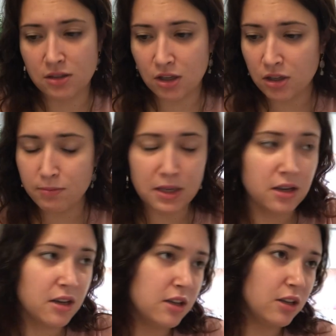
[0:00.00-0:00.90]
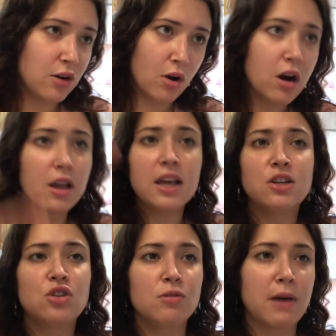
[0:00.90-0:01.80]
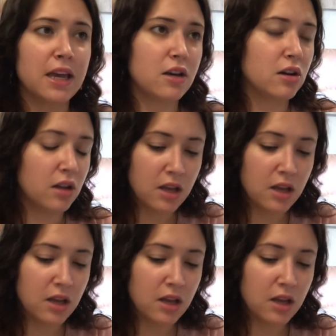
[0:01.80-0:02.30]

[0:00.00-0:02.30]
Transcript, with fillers: It could be, you know, Archangel Michael.